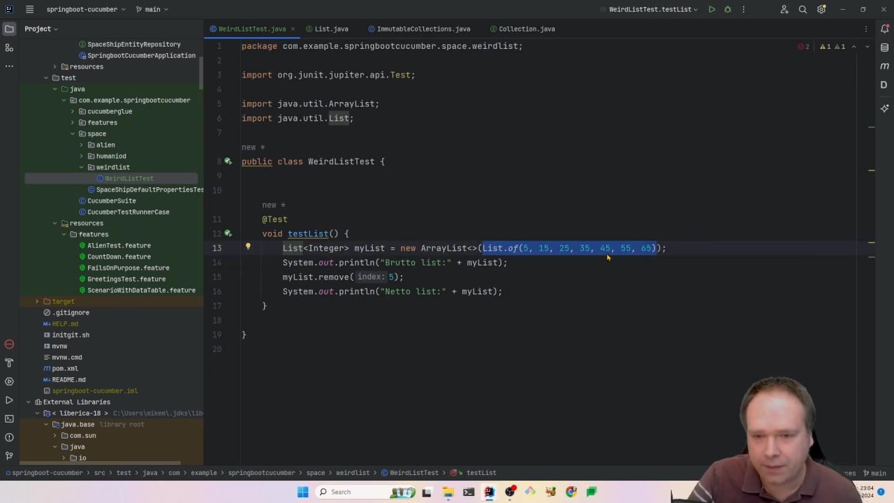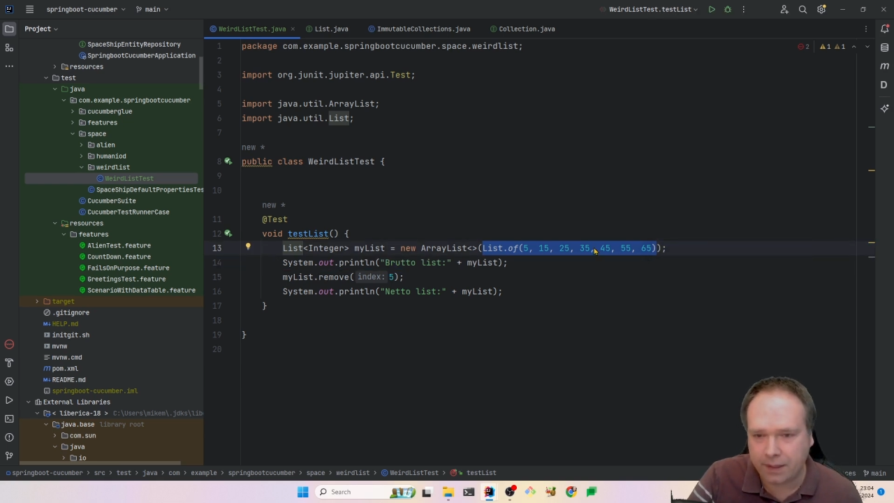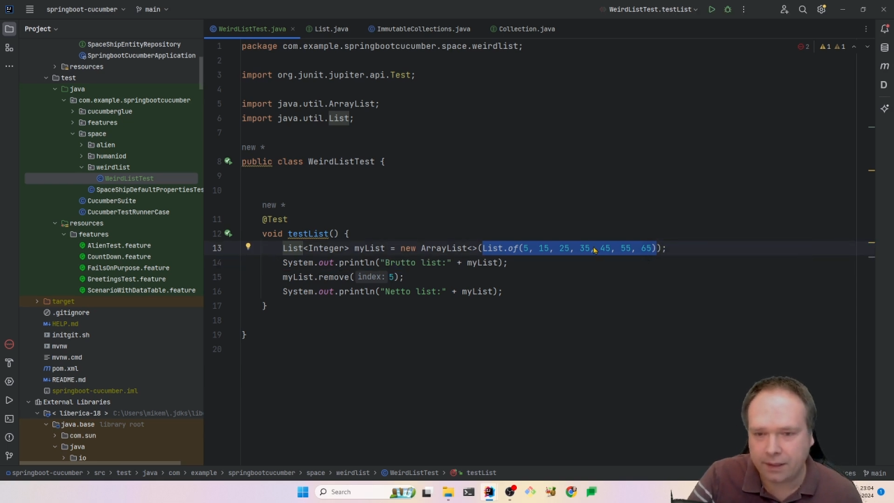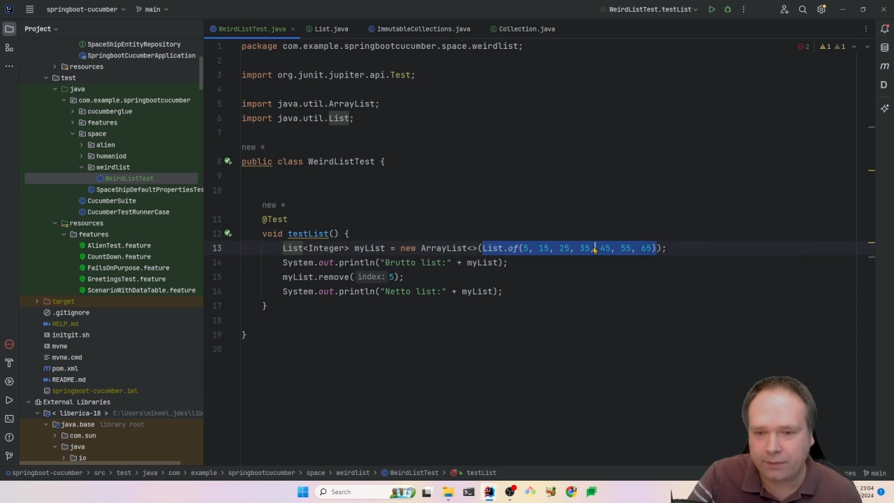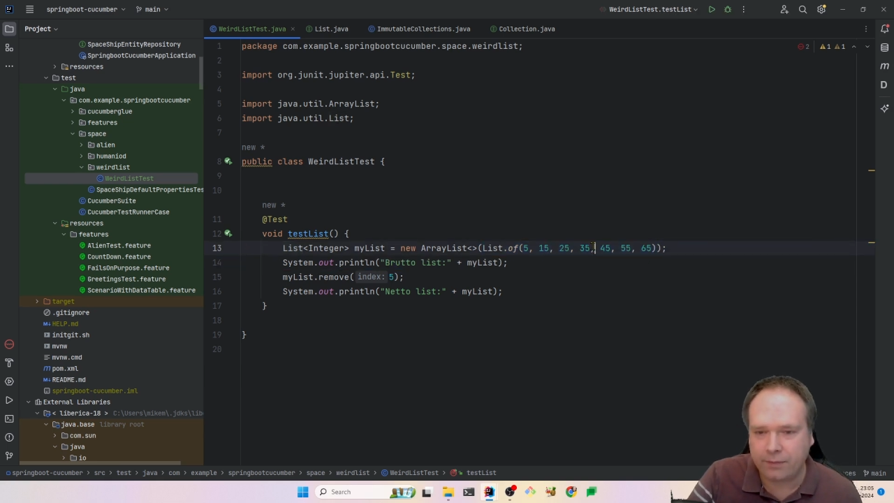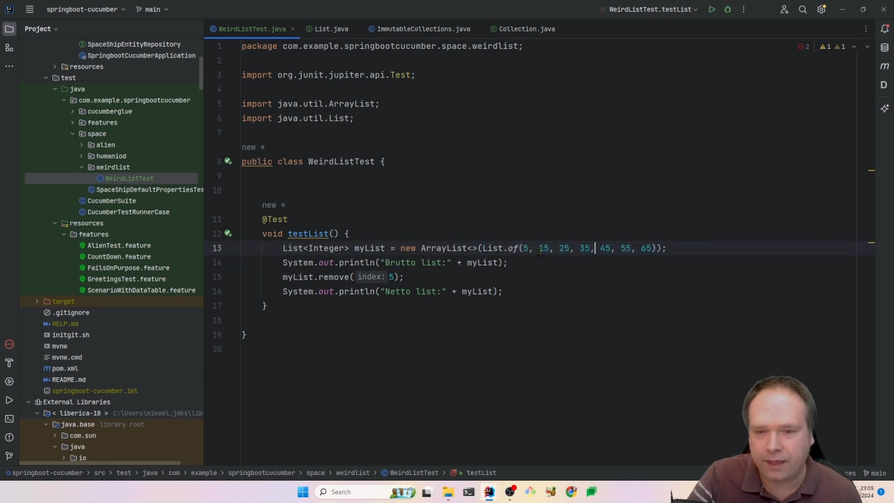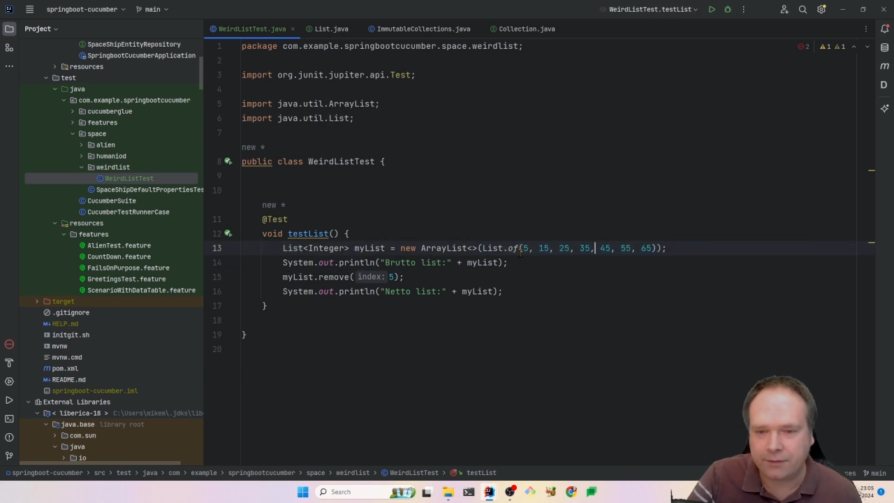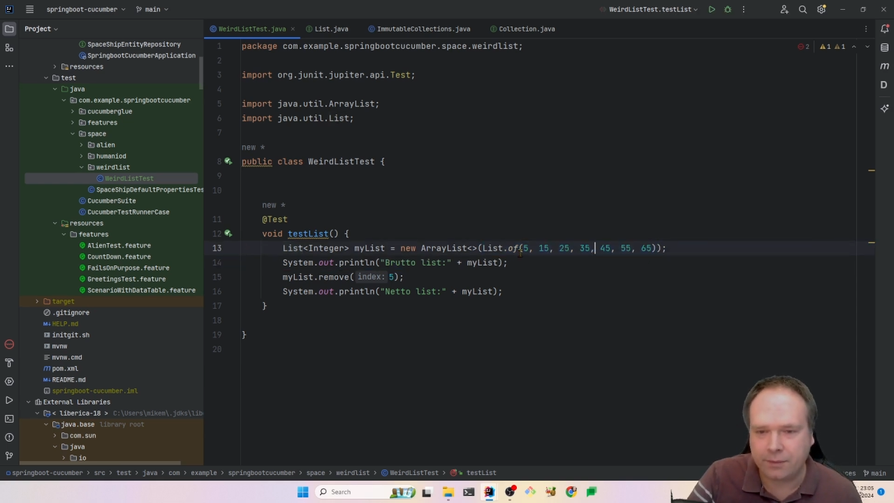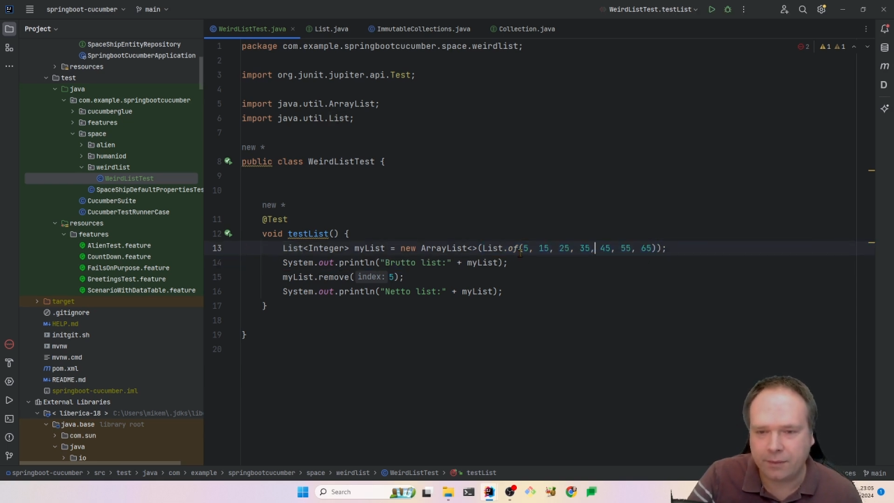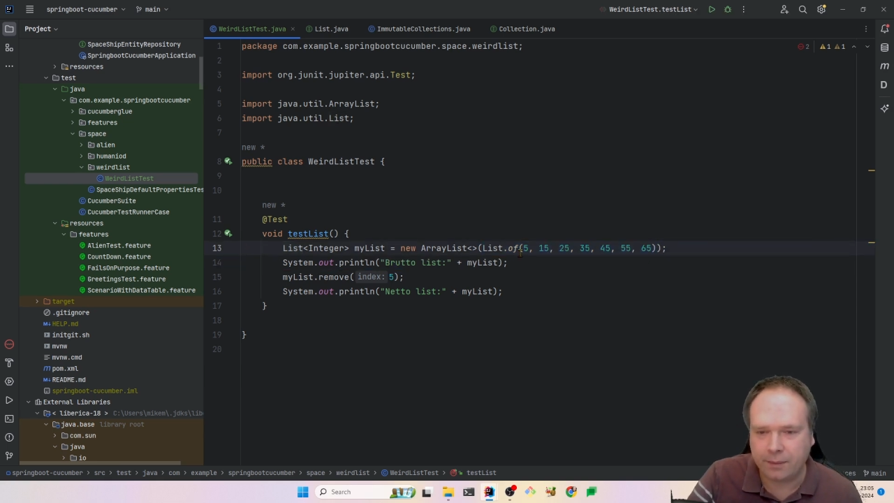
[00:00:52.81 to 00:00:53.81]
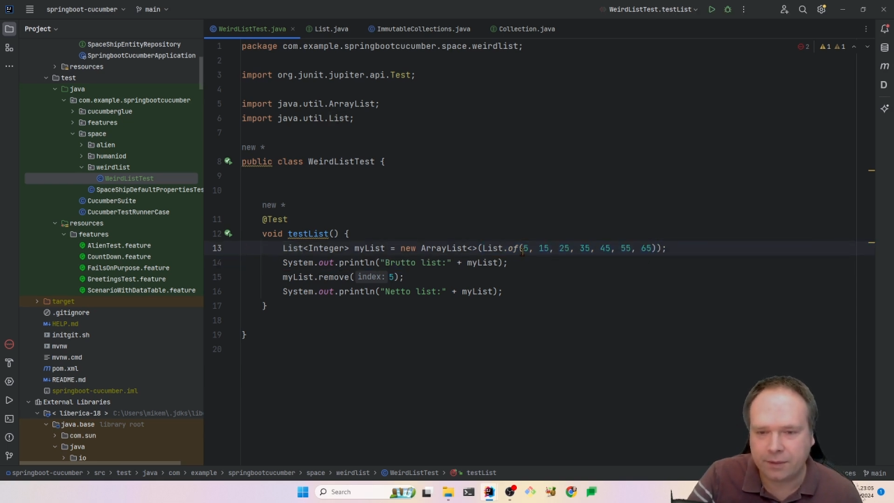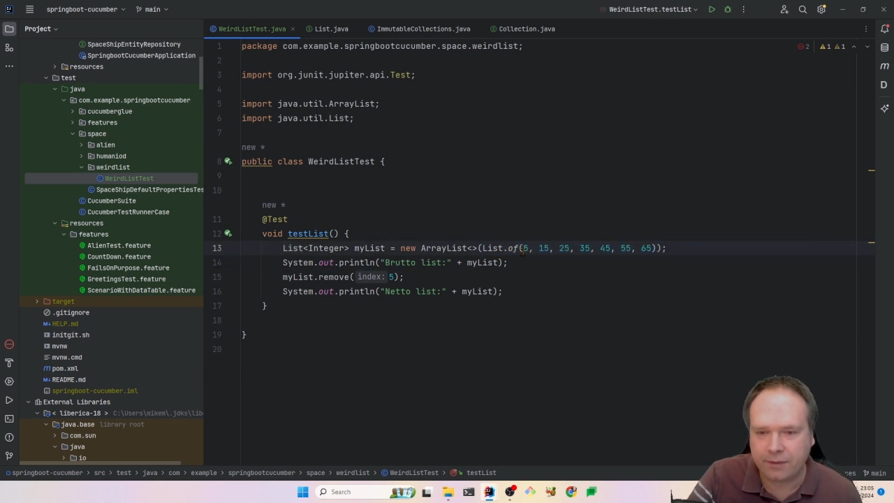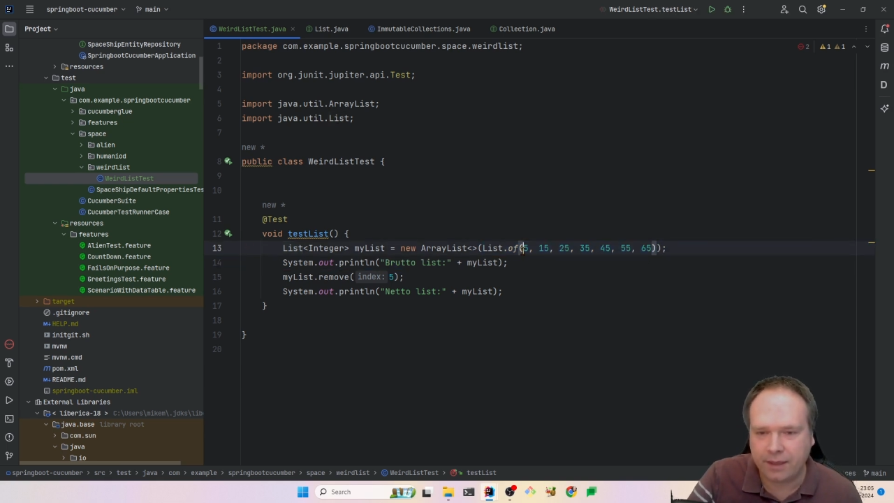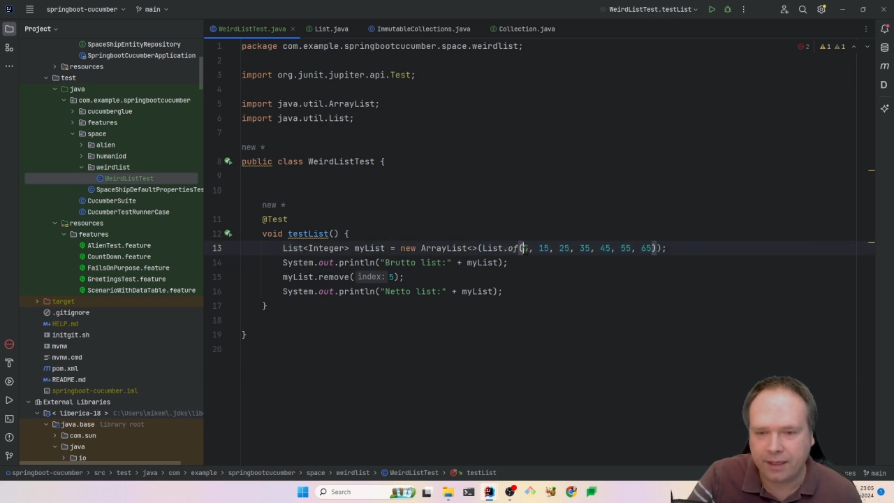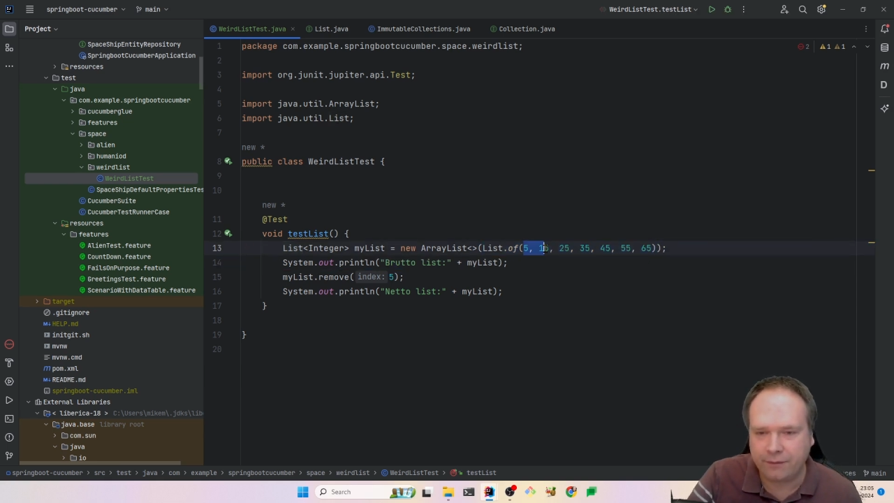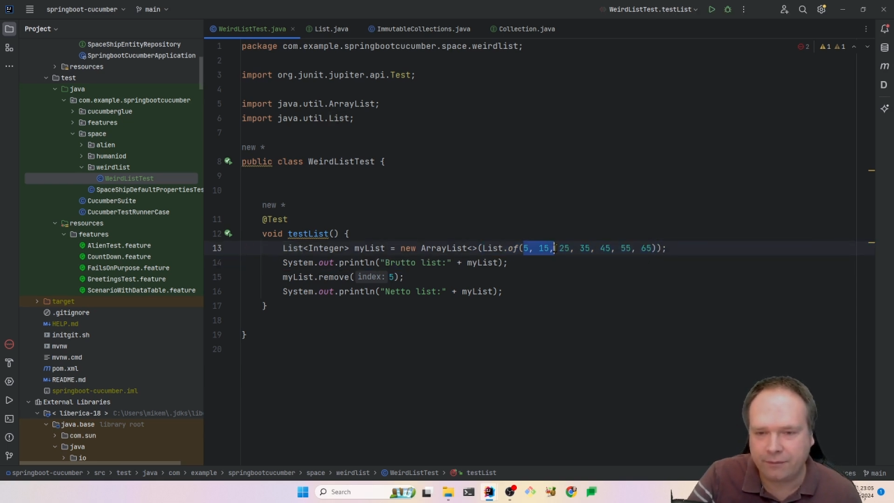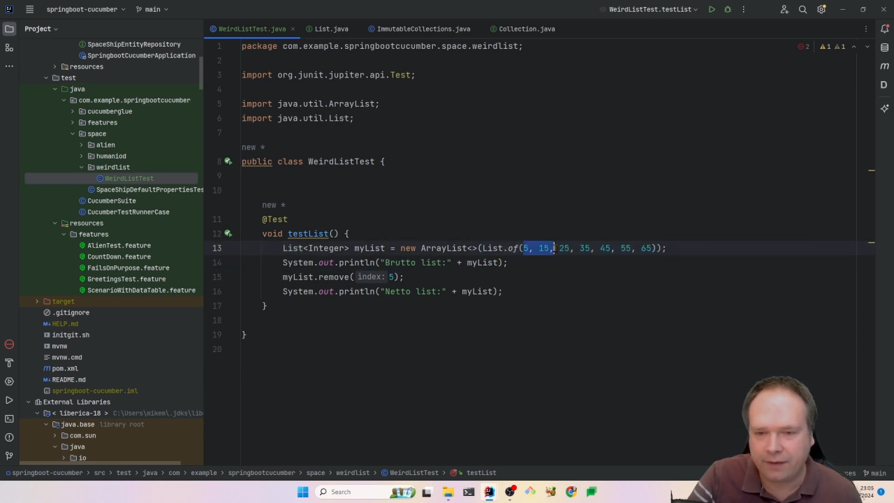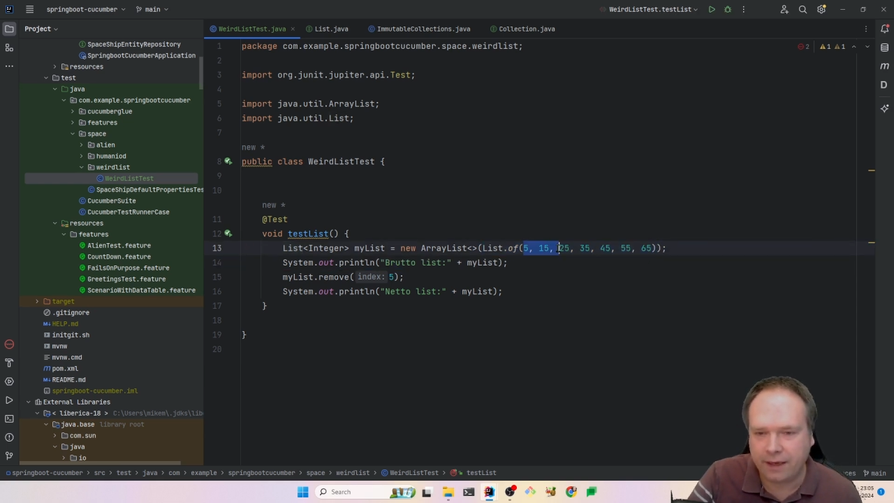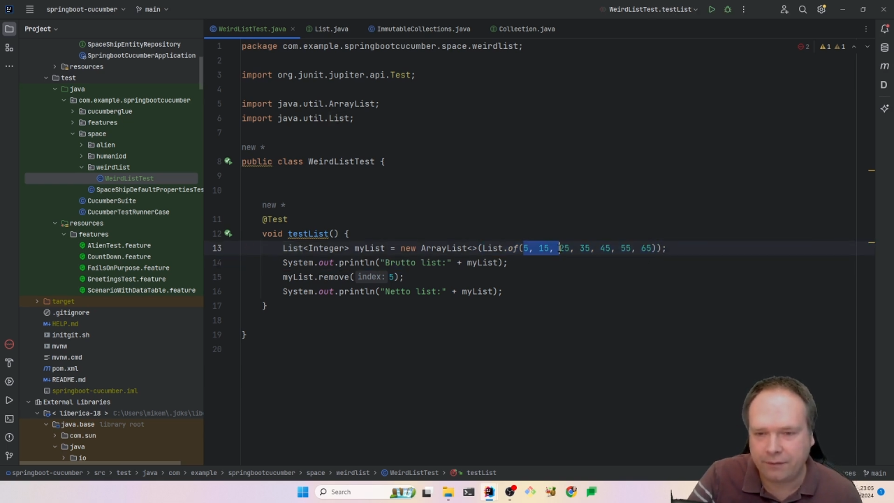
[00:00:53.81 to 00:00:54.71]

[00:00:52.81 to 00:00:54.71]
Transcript: And we have some numbers right here, 5,